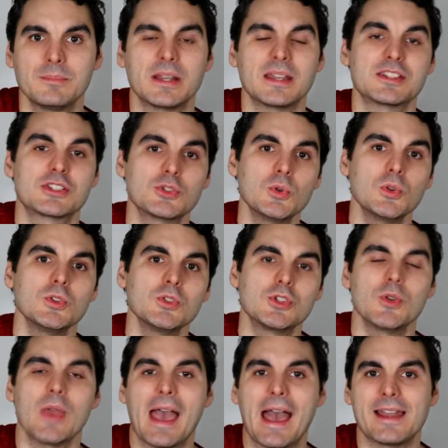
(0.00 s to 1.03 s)
but as soon as
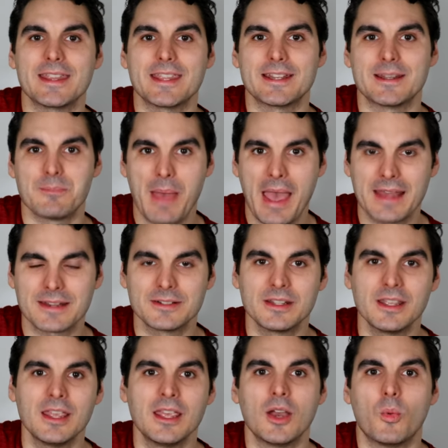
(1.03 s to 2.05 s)
you add in a
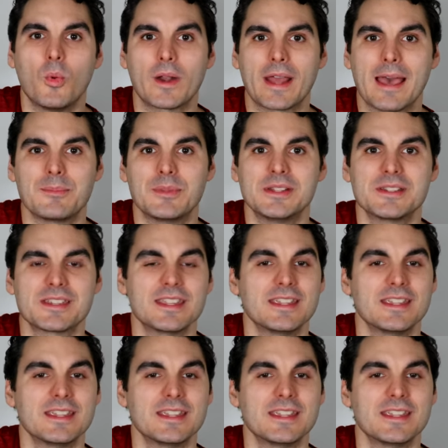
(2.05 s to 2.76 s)
pattern, what happens